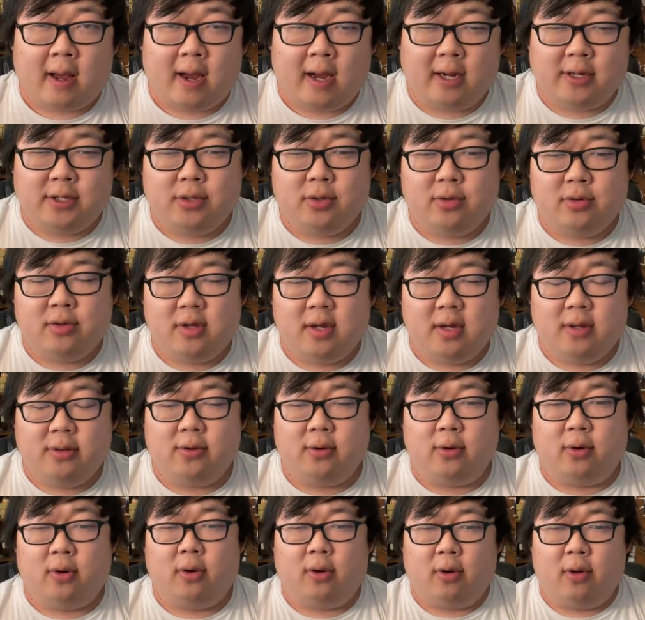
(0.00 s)
I do think
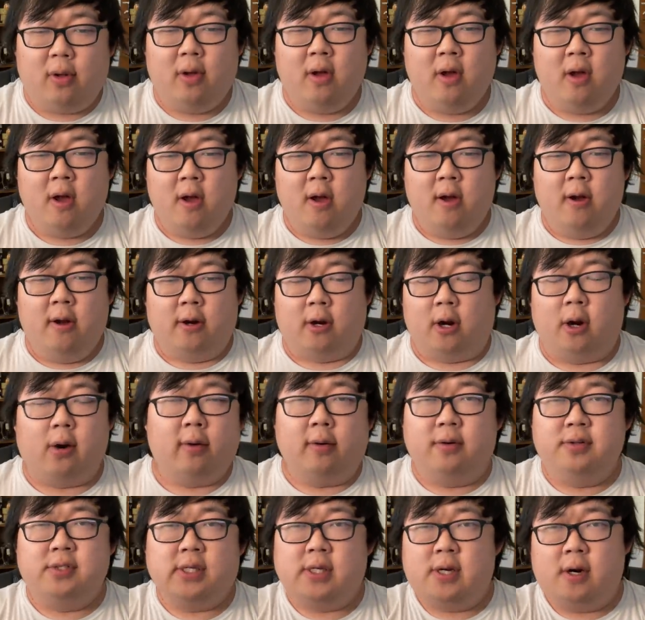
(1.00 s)
the whole
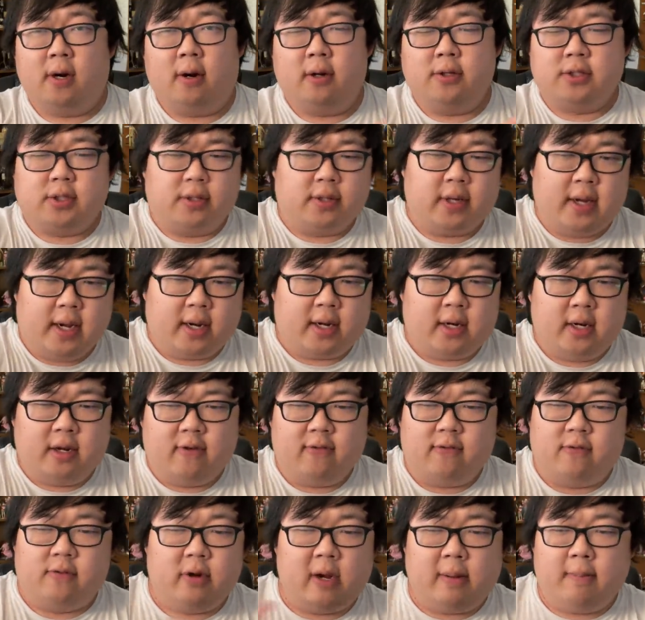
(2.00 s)
currency cards are
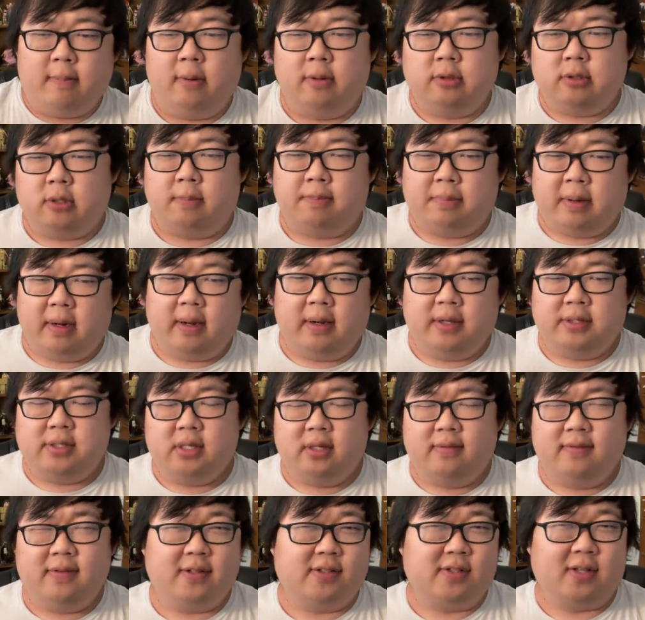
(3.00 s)
negative, numbers are
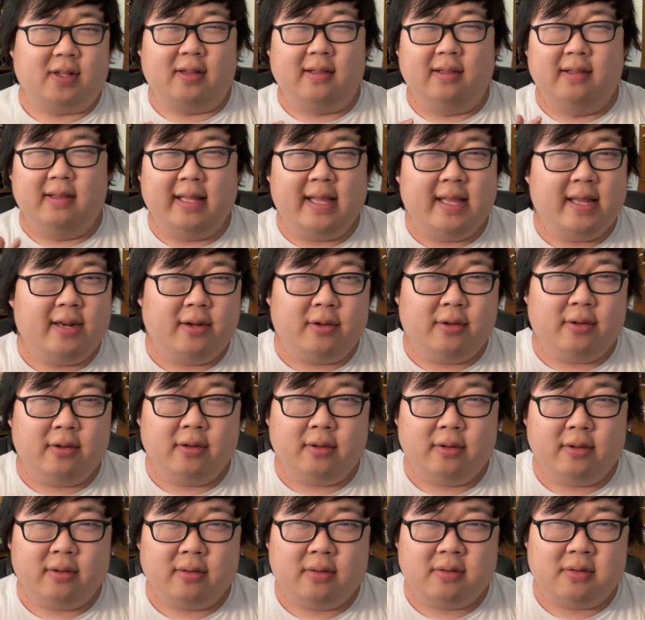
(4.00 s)
positive is a
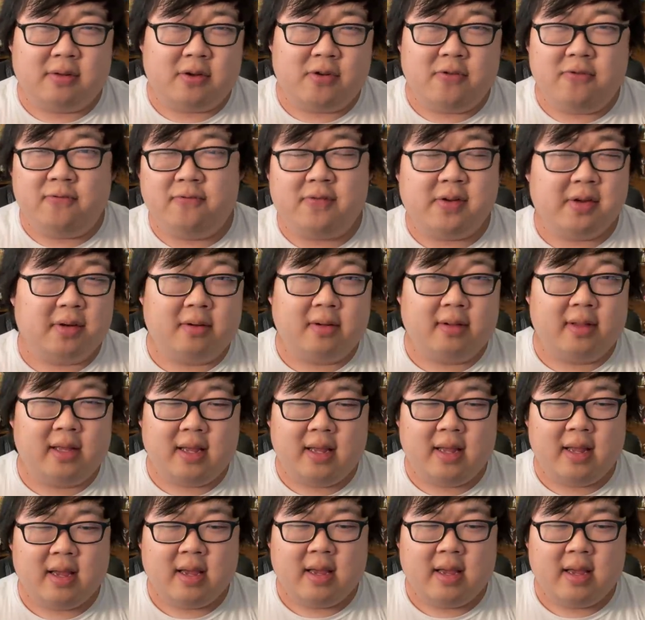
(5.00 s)
little too fiddly.